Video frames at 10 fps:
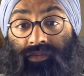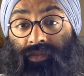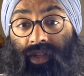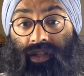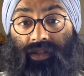
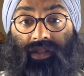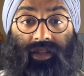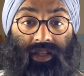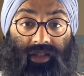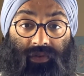Hey, listen,
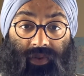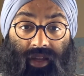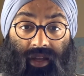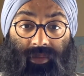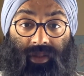lesson for
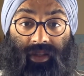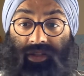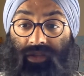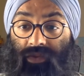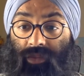them,
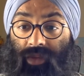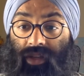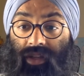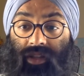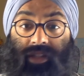lesson for
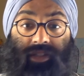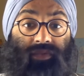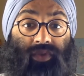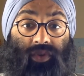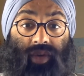me, and lesson
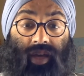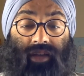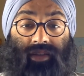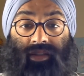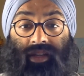for you
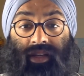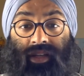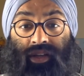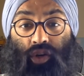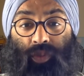guys.
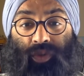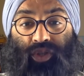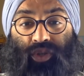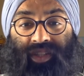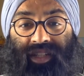Hope you
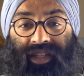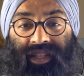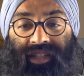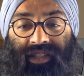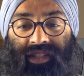enjoyed
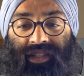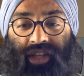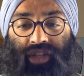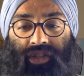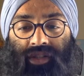today's
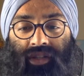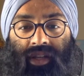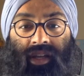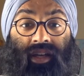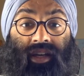session.
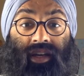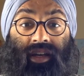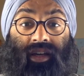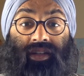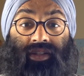
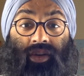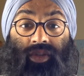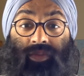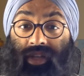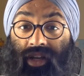As
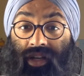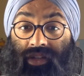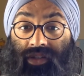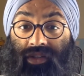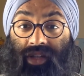always, be kind to
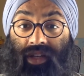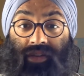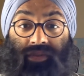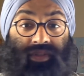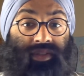
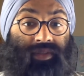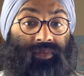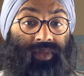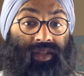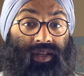yourselves,
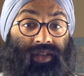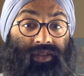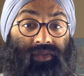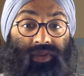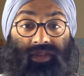be kind to
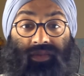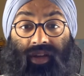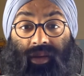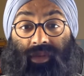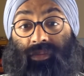your friends and
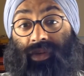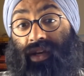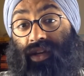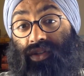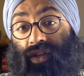family, and be
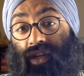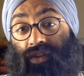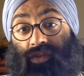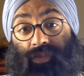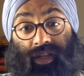kind to your
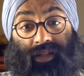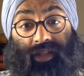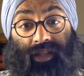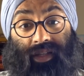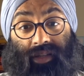haters because they
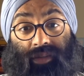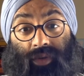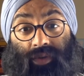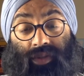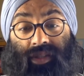need it the
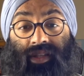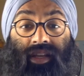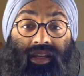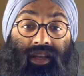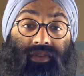most.
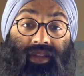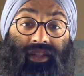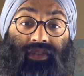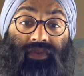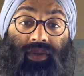If you like
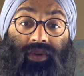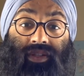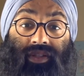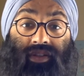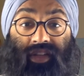this video,
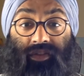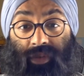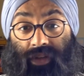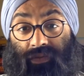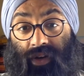consider giving
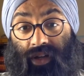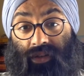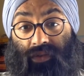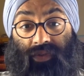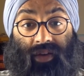me a
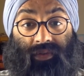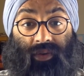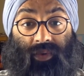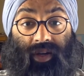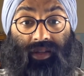follow if you haven't
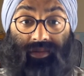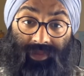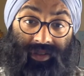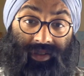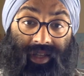already.
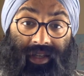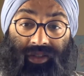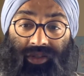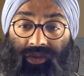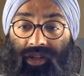Like
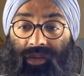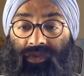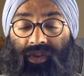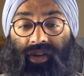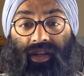it too, that'd be
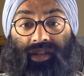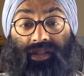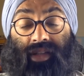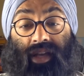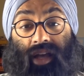very
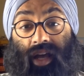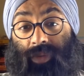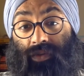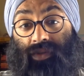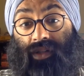nice. I
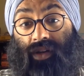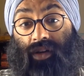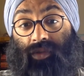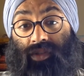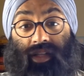post
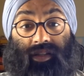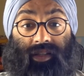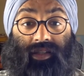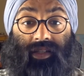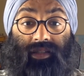almost daily
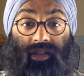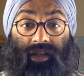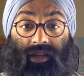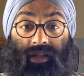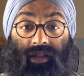to
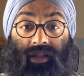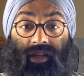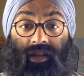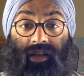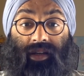TikTok.
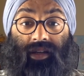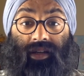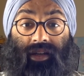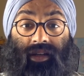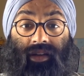
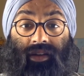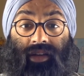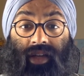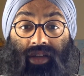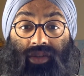I'll
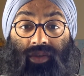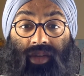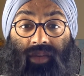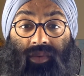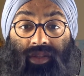catch you
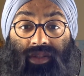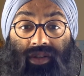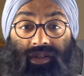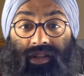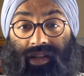again when the
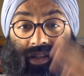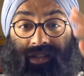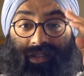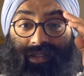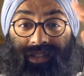stars align.
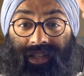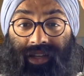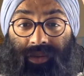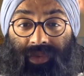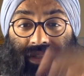Take
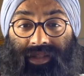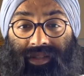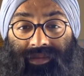care, peace.